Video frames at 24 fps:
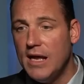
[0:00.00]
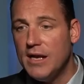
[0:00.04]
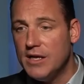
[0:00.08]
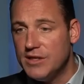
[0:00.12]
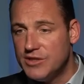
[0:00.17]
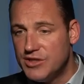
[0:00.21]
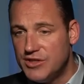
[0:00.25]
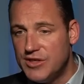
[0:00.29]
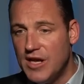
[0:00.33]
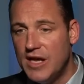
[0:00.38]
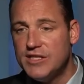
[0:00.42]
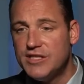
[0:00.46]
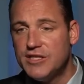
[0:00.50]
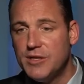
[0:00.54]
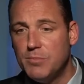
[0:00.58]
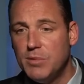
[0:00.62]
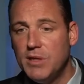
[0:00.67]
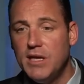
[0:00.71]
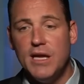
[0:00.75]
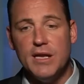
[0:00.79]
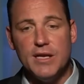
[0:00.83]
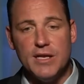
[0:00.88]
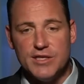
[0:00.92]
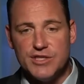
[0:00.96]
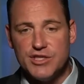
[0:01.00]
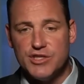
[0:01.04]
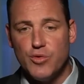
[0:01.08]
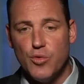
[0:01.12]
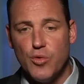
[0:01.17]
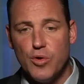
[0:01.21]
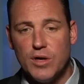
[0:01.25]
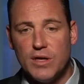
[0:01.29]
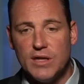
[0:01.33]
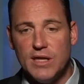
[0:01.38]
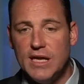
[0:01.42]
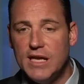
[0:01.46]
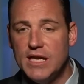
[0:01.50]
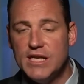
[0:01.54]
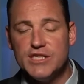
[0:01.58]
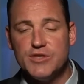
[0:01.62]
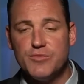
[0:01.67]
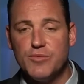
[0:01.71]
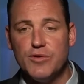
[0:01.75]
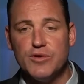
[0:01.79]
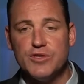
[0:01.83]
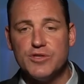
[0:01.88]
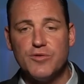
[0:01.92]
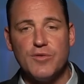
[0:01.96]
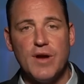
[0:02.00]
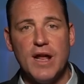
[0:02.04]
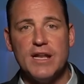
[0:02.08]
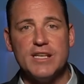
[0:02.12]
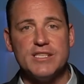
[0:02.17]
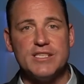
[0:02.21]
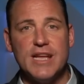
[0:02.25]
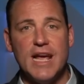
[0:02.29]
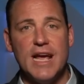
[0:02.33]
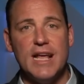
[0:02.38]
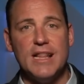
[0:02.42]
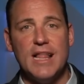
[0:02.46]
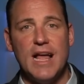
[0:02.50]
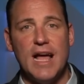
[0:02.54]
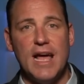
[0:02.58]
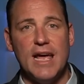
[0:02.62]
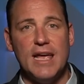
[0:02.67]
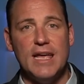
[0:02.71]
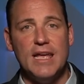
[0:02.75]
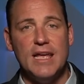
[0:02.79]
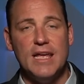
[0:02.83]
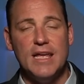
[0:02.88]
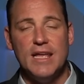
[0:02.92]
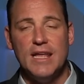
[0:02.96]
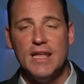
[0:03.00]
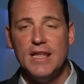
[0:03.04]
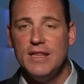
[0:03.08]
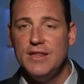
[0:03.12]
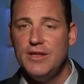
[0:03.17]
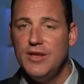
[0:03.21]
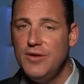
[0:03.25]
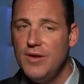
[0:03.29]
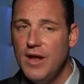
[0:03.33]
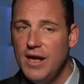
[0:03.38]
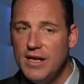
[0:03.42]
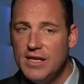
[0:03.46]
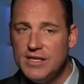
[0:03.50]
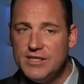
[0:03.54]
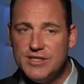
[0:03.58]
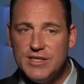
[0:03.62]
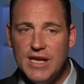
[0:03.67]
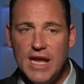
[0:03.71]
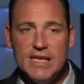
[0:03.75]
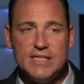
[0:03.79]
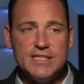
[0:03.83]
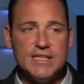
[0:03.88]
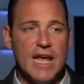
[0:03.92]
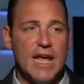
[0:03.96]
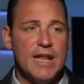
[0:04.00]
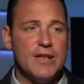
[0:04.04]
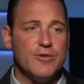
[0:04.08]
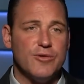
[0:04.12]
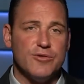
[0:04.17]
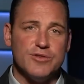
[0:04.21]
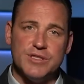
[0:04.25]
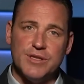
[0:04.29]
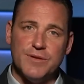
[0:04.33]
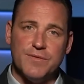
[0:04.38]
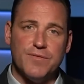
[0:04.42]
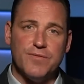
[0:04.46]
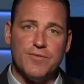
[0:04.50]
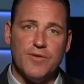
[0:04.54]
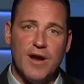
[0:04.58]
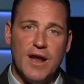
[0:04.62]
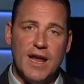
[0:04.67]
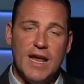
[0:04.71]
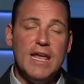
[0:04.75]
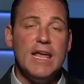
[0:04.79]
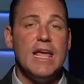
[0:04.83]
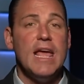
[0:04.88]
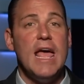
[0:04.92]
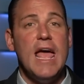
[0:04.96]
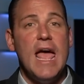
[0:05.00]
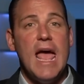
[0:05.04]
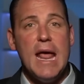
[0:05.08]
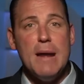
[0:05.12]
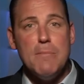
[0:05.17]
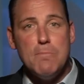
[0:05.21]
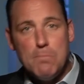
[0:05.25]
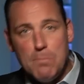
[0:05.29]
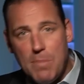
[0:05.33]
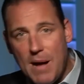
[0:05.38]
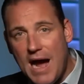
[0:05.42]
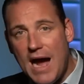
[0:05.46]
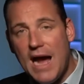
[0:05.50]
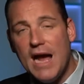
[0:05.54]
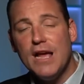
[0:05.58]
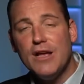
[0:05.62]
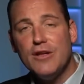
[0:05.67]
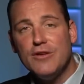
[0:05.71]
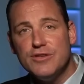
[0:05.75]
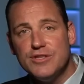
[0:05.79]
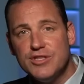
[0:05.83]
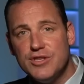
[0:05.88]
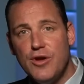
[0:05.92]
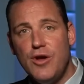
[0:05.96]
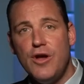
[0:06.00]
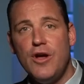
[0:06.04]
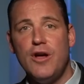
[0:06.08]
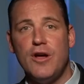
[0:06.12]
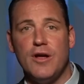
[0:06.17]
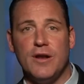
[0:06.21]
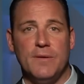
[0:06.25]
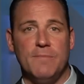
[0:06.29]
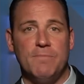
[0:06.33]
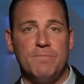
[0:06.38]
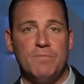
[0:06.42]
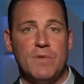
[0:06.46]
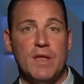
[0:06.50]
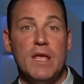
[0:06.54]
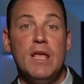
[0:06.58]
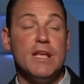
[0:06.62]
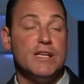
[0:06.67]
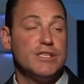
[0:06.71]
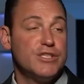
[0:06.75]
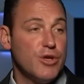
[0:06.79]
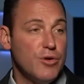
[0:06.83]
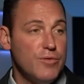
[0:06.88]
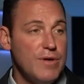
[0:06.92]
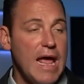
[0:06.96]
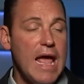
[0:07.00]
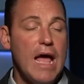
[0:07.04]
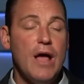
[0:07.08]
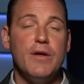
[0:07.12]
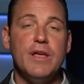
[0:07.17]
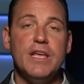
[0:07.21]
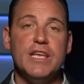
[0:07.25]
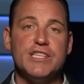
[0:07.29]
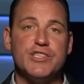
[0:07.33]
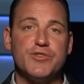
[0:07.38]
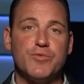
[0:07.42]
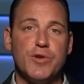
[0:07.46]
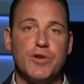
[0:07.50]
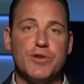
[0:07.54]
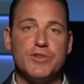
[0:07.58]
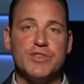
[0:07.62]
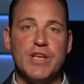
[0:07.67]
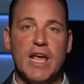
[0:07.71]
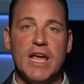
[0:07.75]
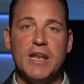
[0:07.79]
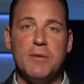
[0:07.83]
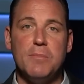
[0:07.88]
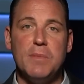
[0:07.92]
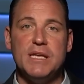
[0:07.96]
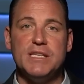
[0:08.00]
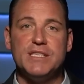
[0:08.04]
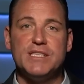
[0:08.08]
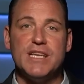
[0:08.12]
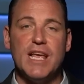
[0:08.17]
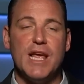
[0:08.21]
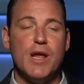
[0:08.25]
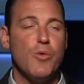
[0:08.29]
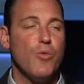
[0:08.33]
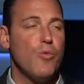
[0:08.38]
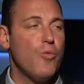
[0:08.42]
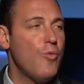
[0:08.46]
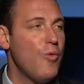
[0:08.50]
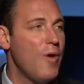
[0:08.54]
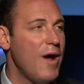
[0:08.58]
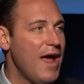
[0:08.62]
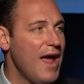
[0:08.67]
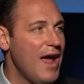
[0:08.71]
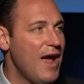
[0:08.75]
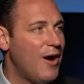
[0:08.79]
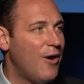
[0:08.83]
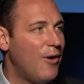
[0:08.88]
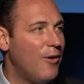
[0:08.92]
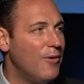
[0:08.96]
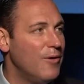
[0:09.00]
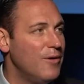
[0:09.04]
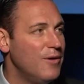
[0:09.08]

ostensibly and historically Israel's greatest ally, the United States enters the fray and piles on. So now Israel's enemies say, wow,